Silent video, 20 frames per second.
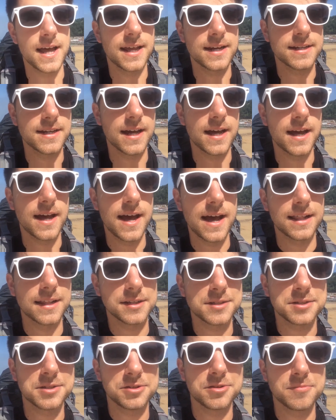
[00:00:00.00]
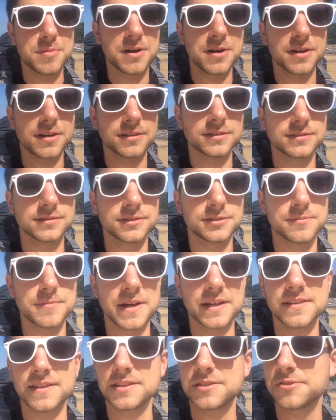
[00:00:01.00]
and Alex Huber, who
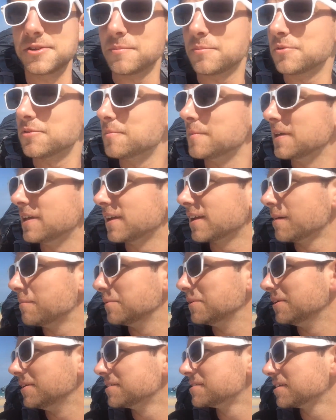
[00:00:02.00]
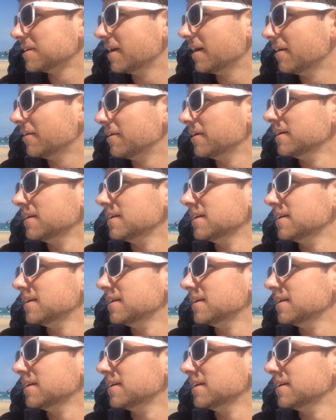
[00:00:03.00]
made this trip with me a couple years ago.